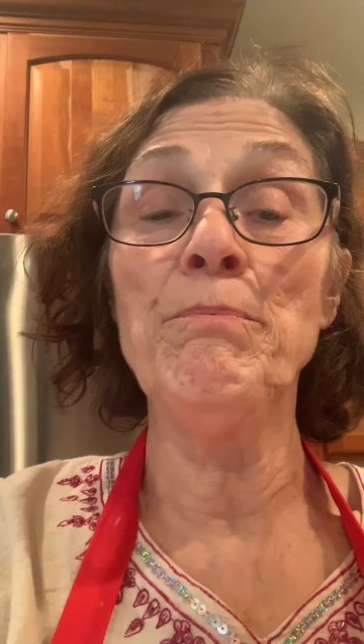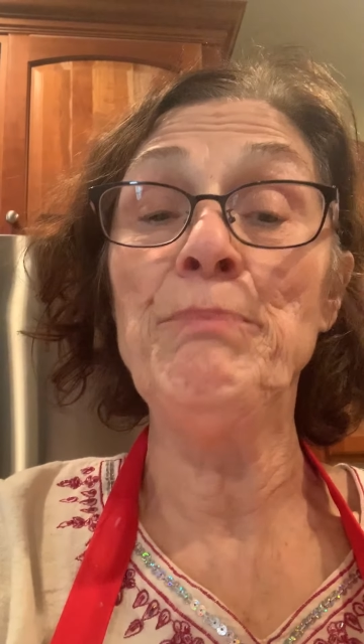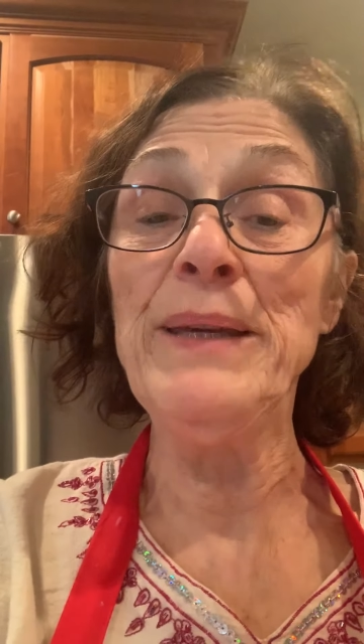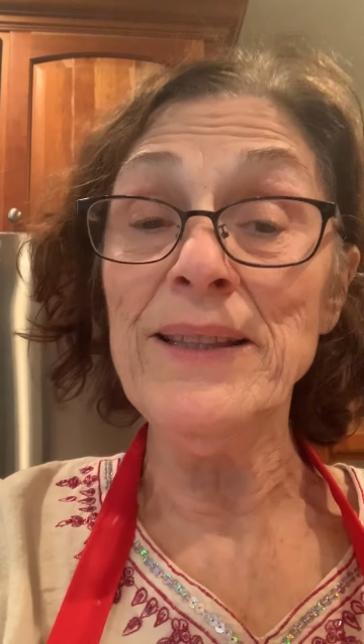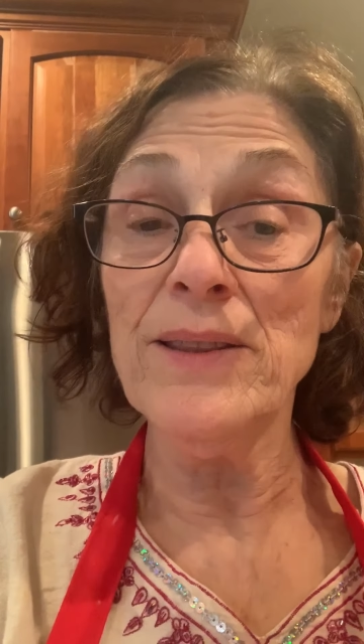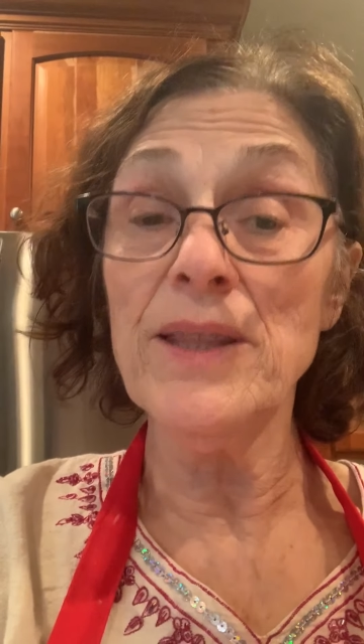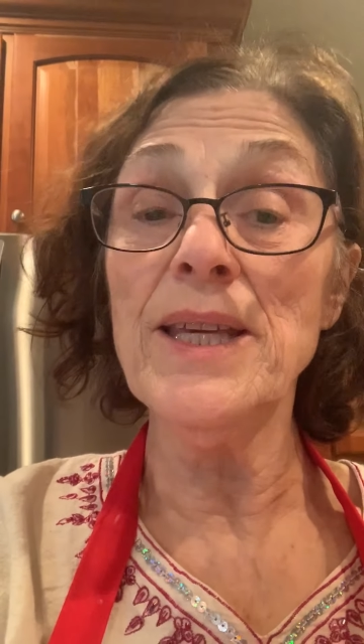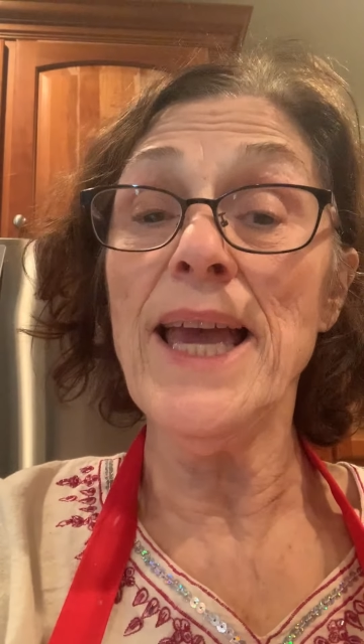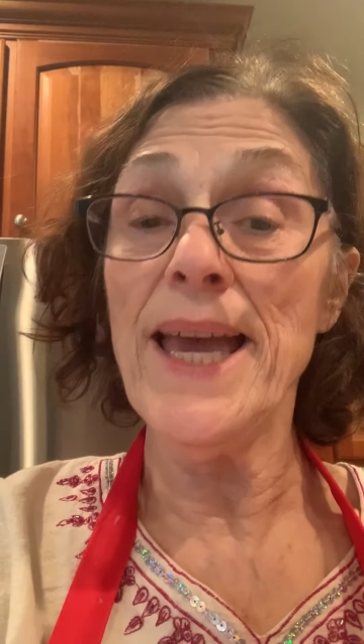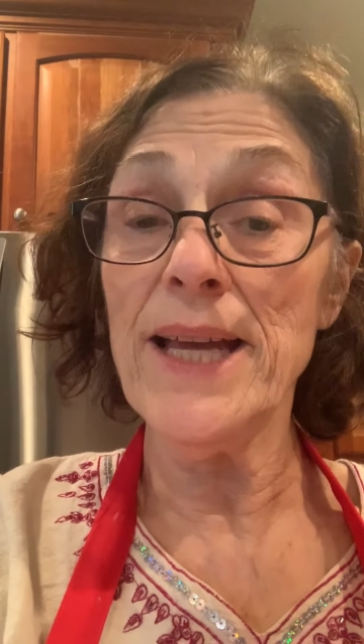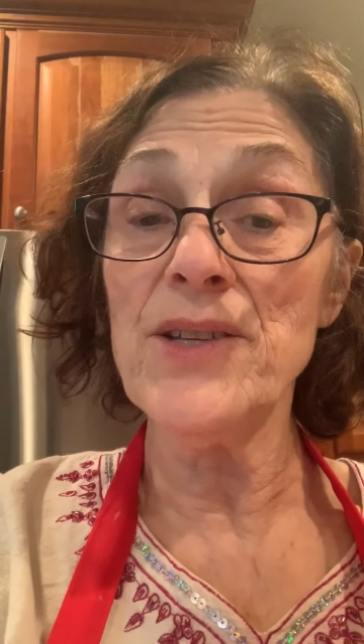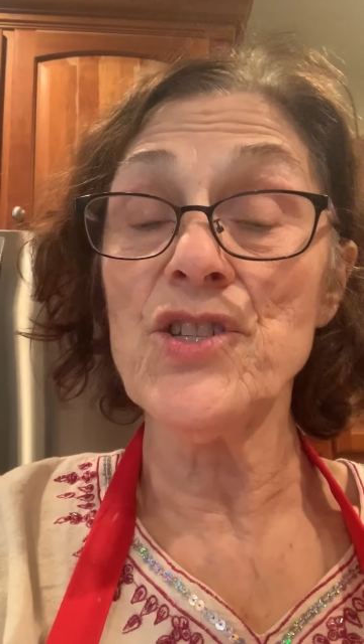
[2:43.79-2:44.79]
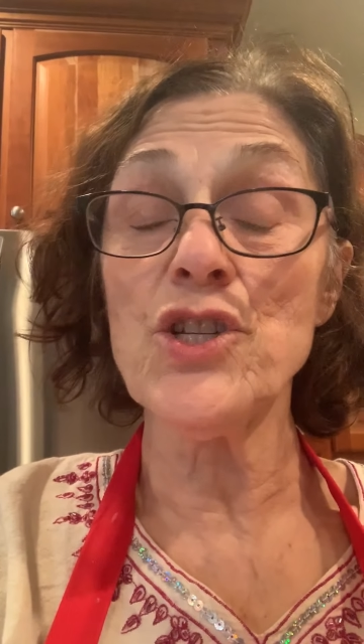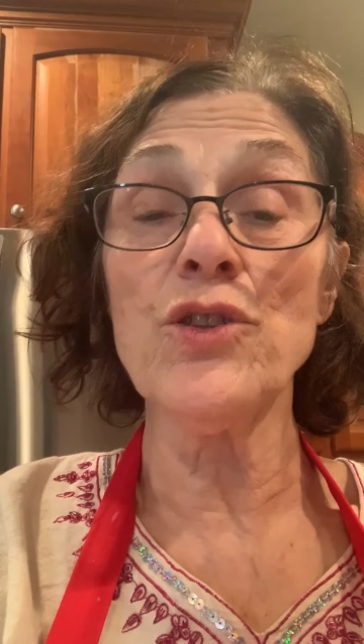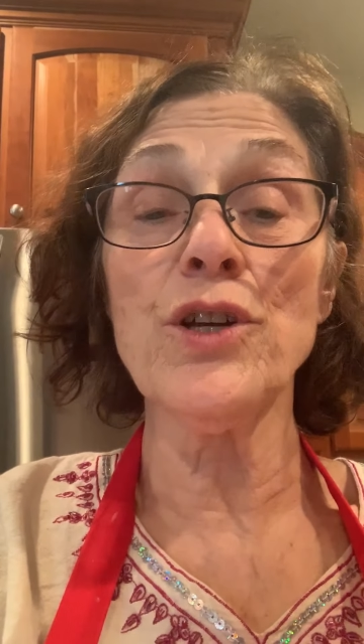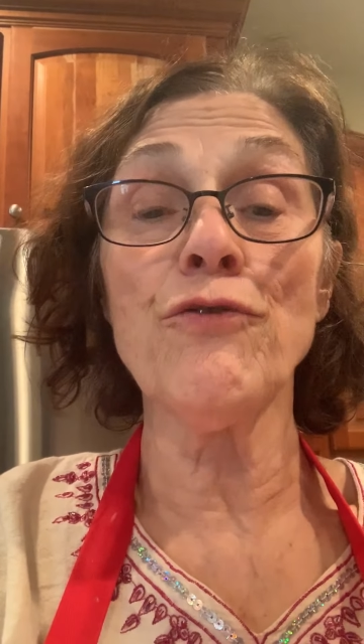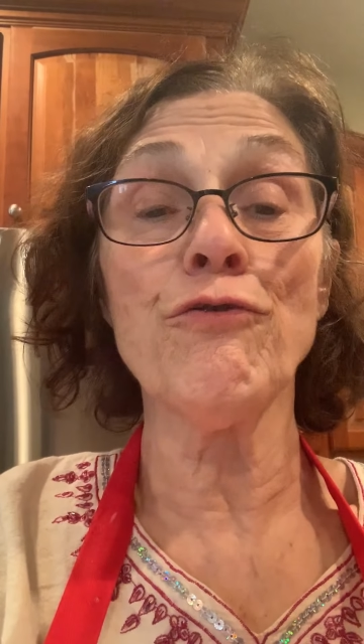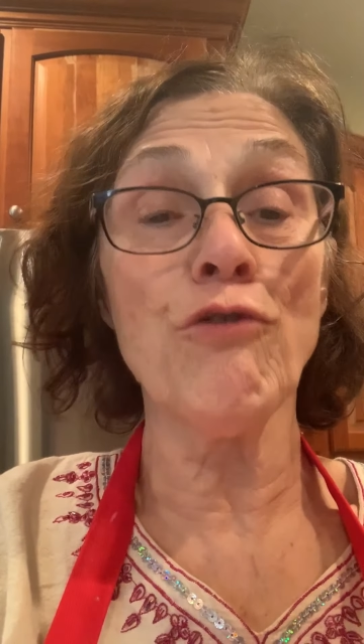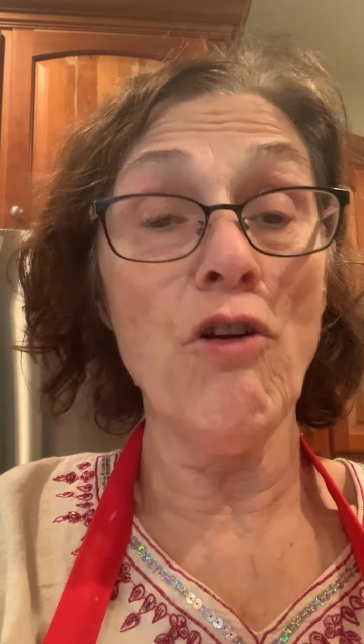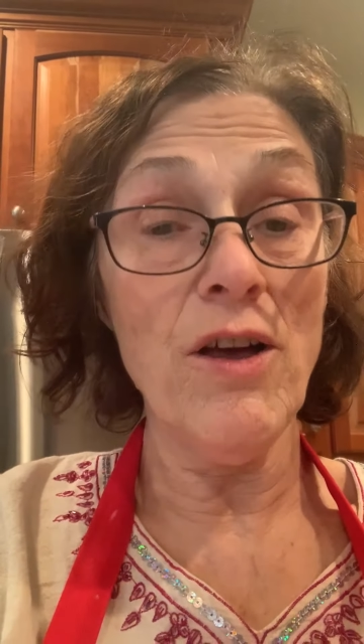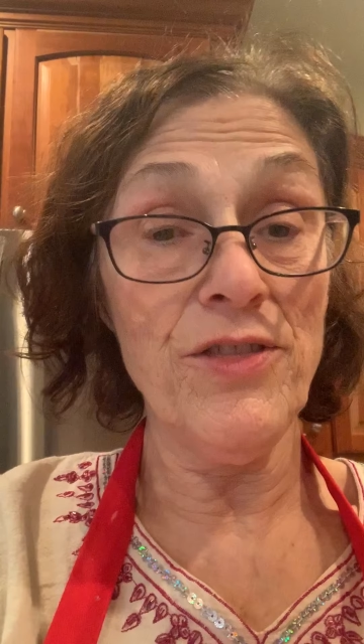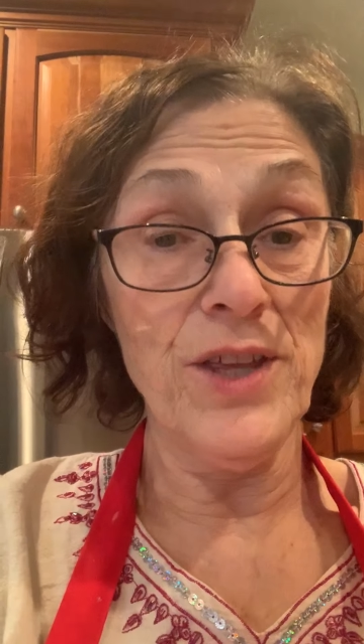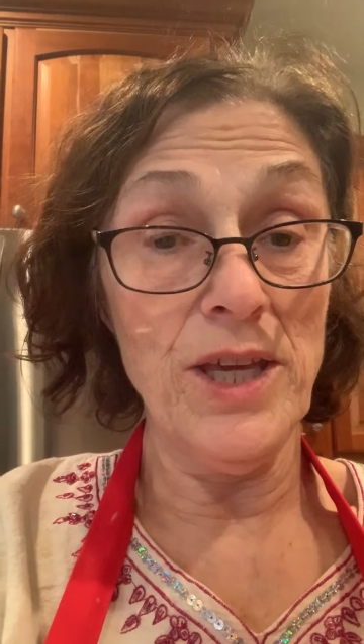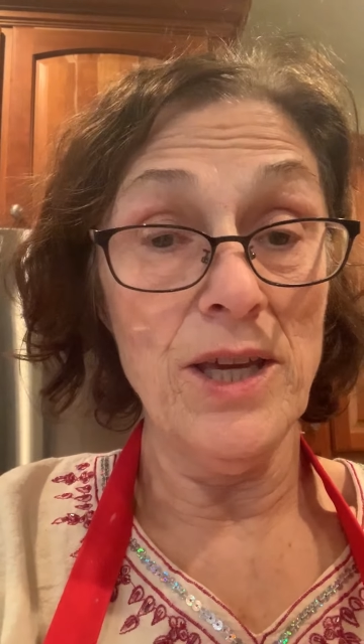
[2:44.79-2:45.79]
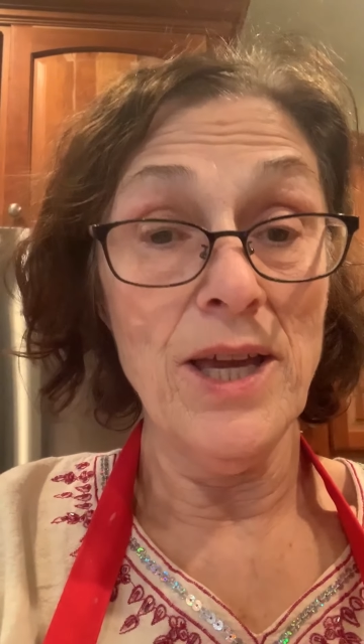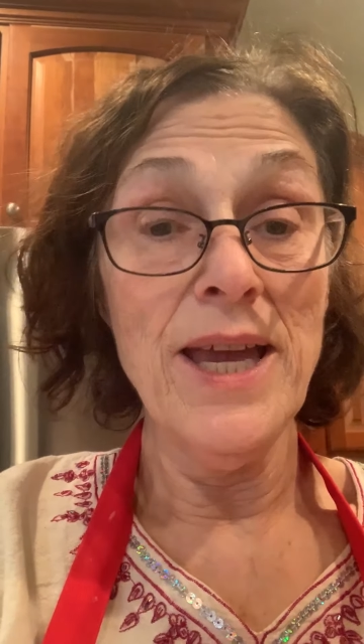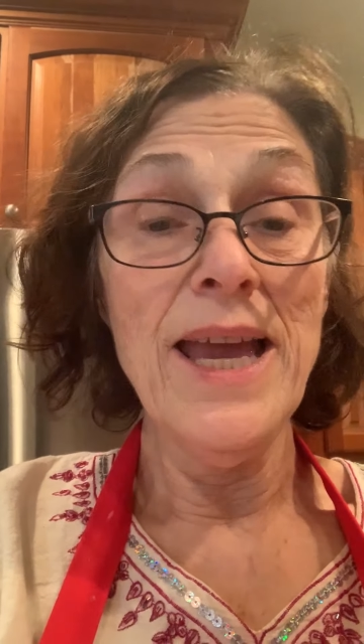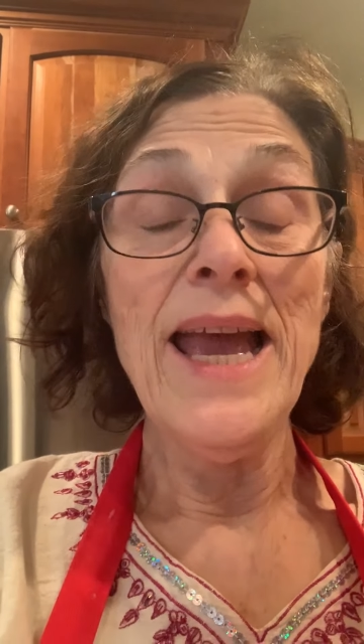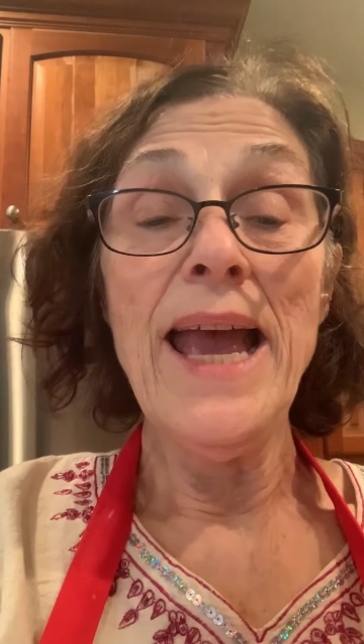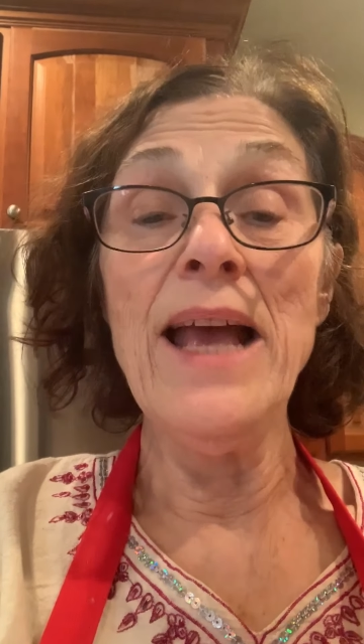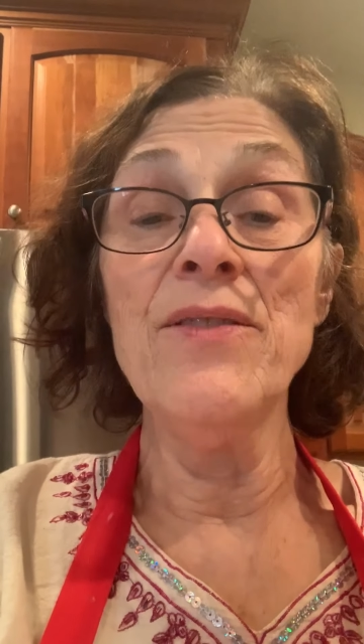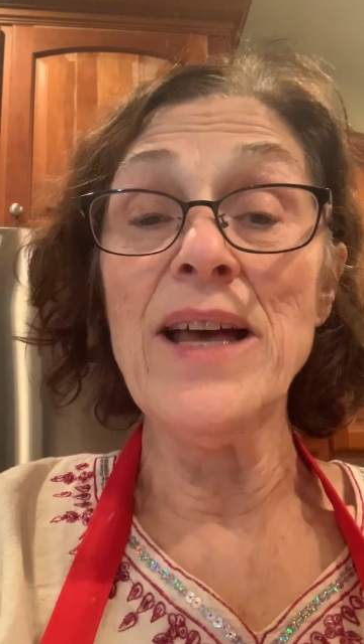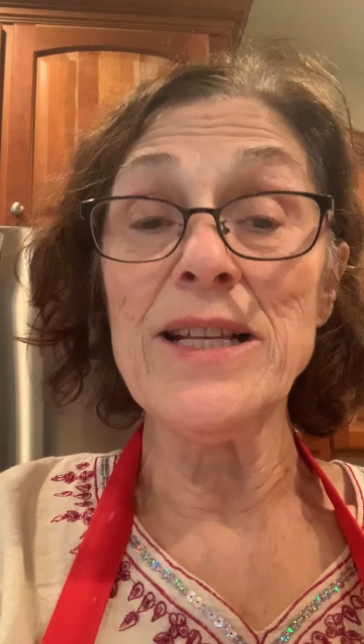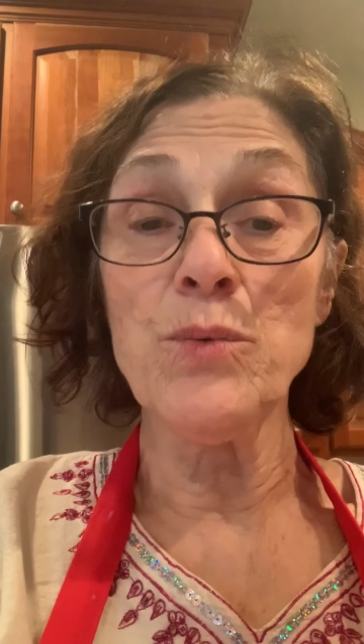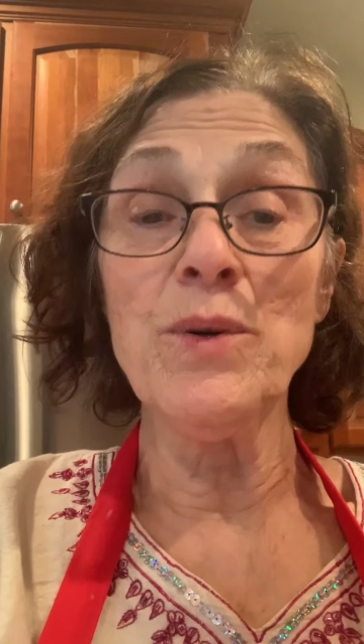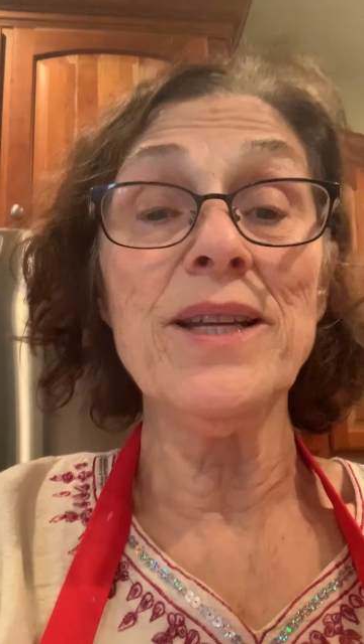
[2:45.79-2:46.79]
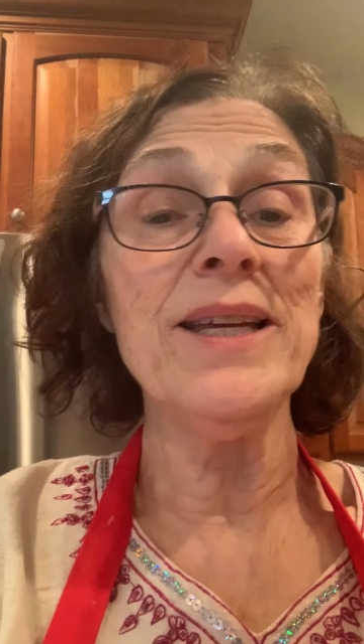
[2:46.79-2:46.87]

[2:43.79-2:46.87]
beat the eggs till they're frothy, and that's